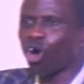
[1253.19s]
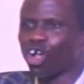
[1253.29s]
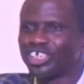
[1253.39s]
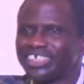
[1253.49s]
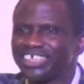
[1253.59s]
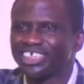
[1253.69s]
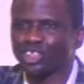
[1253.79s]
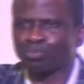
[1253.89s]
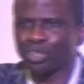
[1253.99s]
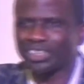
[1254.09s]
holding
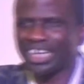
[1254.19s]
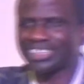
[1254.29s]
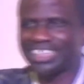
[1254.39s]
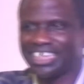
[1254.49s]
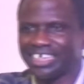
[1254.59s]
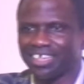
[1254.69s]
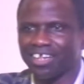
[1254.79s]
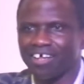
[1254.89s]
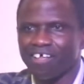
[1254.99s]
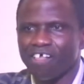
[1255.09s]
his brother's heel.
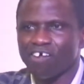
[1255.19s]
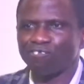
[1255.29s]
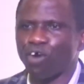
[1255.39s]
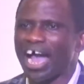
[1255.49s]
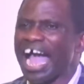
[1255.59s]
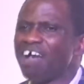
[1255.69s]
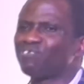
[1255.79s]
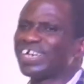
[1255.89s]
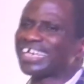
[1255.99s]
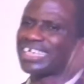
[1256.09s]
For
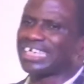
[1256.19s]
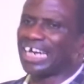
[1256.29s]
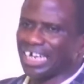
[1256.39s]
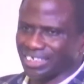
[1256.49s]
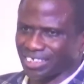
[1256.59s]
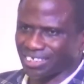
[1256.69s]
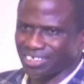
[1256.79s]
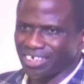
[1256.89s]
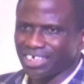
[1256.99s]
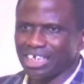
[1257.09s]
every curse,
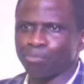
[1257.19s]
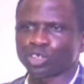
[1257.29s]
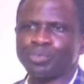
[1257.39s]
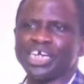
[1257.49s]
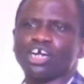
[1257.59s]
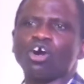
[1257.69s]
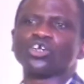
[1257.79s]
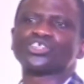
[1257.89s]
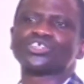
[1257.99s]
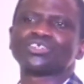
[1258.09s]
there must be a
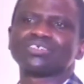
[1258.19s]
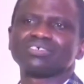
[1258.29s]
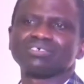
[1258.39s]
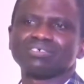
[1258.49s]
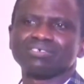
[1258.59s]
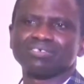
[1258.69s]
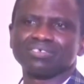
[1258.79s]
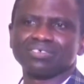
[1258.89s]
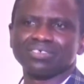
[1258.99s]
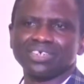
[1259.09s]
cause.
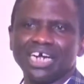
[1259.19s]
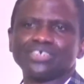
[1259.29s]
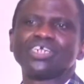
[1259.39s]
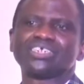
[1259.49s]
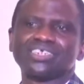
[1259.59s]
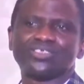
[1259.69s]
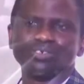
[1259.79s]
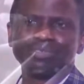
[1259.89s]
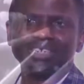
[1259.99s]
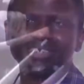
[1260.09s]
Are you listening to me?